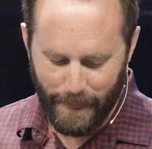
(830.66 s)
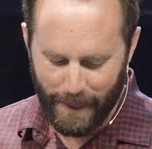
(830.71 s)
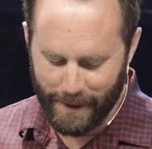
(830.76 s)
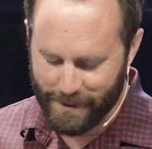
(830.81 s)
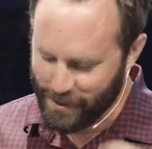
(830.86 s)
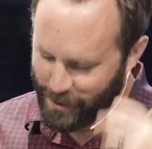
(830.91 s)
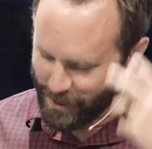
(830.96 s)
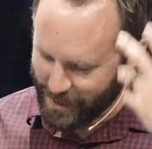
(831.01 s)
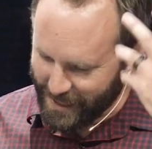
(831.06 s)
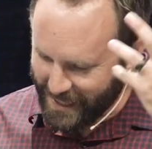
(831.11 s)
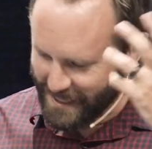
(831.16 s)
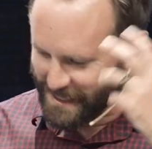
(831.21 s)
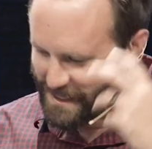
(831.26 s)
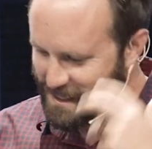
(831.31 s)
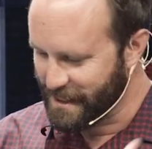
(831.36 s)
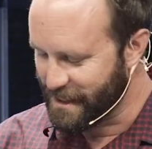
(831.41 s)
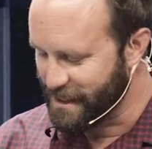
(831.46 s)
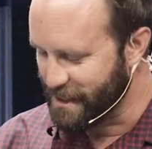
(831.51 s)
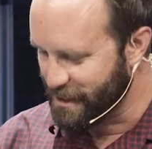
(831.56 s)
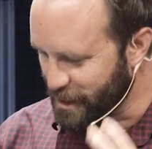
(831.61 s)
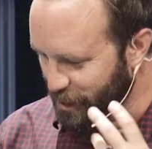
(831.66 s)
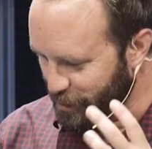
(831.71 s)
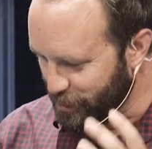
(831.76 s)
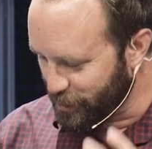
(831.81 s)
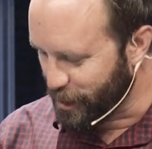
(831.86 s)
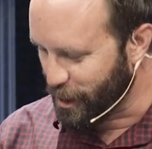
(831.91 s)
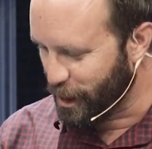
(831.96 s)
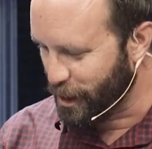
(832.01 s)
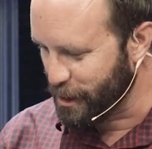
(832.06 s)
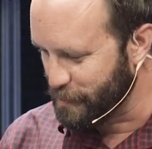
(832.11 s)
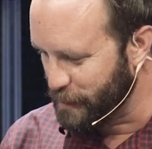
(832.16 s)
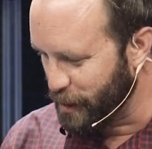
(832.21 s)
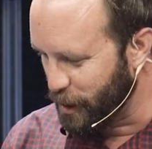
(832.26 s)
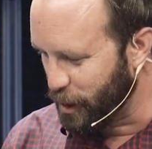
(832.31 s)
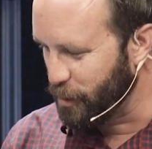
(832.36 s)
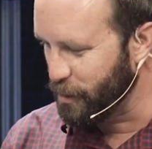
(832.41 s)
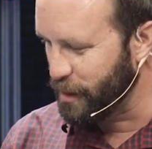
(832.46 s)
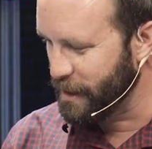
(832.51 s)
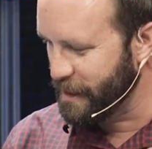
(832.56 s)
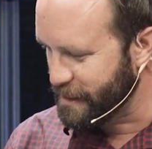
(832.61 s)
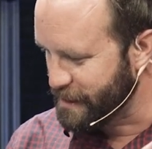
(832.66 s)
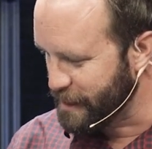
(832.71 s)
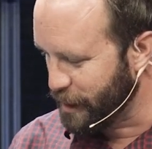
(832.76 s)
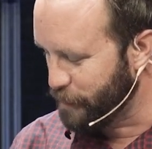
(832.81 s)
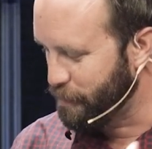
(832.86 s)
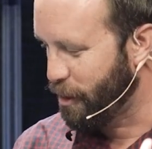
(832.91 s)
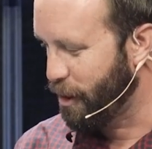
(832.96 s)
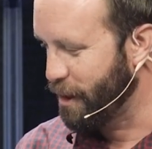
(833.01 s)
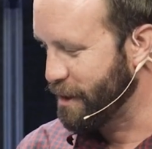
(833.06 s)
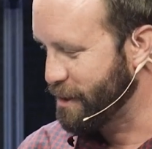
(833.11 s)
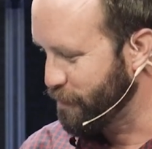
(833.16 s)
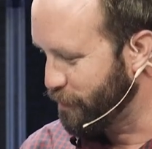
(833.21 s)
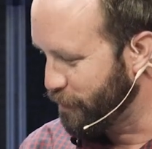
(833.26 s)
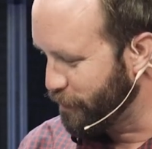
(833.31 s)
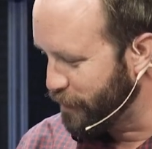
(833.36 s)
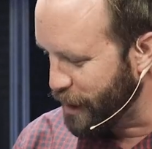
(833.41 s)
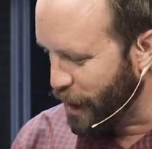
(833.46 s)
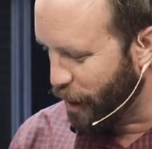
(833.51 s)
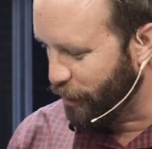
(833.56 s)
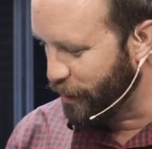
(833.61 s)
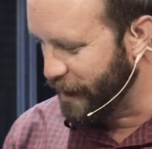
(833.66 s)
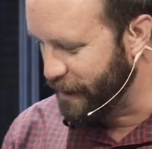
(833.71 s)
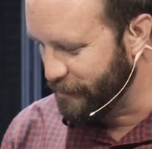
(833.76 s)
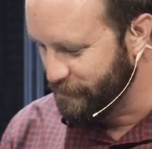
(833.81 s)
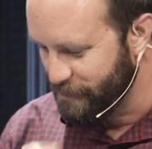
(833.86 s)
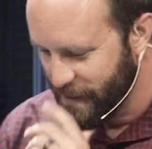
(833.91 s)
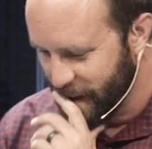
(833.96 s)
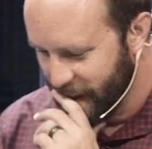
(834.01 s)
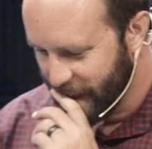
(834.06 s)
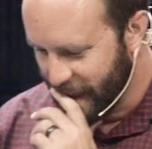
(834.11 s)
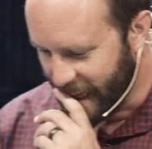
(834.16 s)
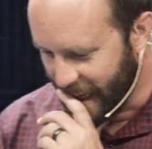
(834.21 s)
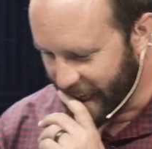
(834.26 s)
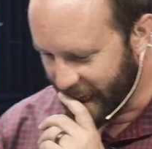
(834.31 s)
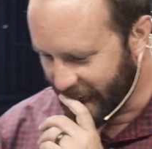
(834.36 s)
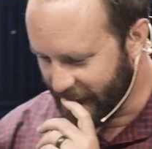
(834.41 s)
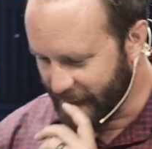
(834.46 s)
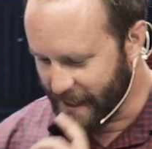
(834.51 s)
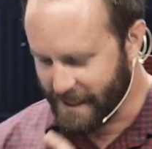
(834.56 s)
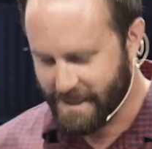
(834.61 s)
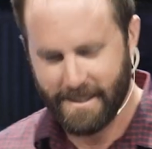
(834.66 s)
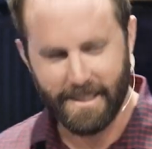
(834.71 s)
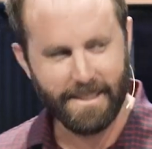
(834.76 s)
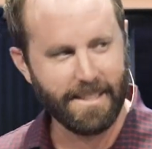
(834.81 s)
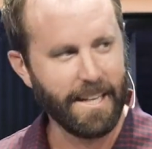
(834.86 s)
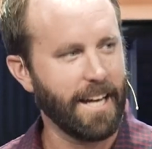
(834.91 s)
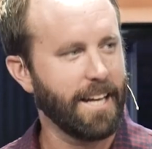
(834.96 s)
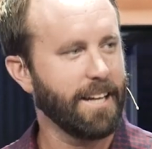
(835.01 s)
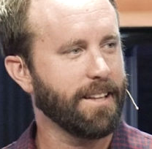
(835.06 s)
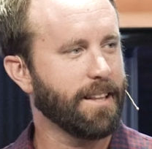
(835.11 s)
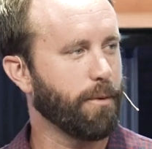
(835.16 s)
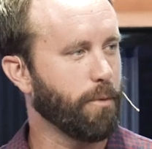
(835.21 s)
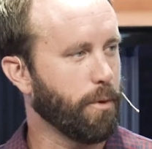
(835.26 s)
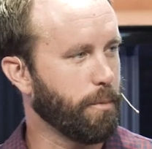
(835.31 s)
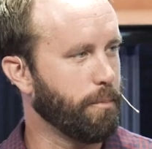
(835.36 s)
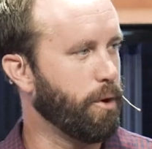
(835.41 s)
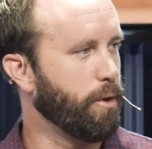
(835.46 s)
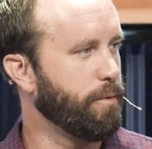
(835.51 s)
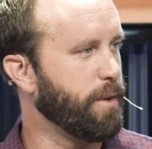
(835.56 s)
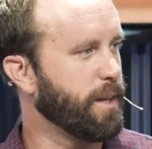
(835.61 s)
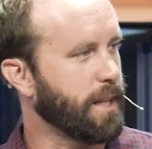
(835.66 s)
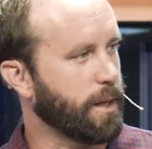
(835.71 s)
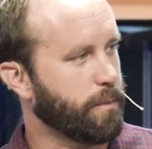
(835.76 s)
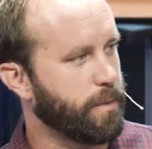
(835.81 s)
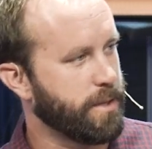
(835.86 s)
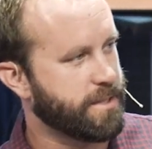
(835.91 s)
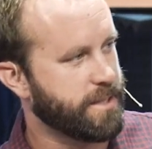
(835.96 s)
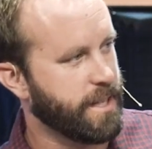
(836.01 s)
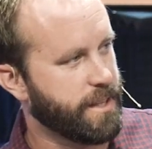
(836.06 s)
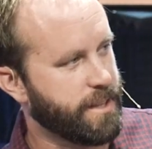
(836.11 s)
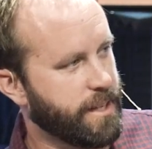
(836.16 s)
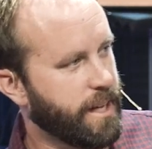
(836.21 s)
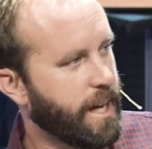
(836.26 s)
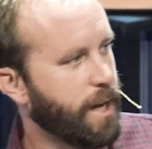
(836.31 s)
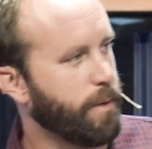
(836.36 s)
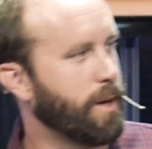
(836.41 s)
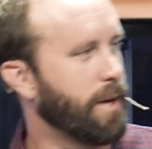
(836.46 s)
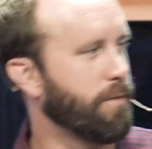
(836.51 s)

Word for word: and so again, we're called to be holy, set apart. So we go in, and it's the day that we're moving. Like we stay the night,